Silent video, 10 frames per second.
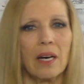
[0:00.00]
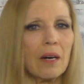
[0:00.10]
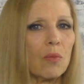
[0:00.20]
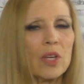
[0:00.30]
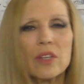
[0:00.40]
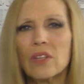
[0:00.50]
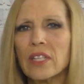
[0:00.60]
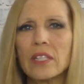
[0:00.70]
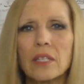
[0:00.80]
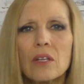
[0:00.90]
What you
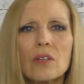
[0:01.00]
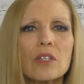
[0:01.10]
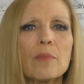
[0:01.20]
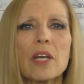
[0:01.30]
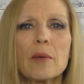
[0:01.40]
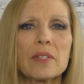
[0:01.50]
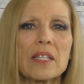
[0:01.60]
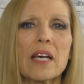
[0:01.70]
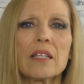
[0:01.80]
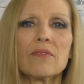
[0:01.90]
need to learn to become a
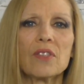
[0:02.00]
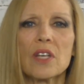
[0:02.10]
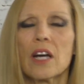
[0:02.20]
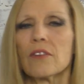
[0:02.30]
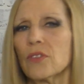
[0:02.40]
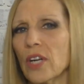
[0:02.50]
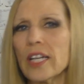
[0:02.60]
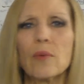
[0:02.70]
solid photographer.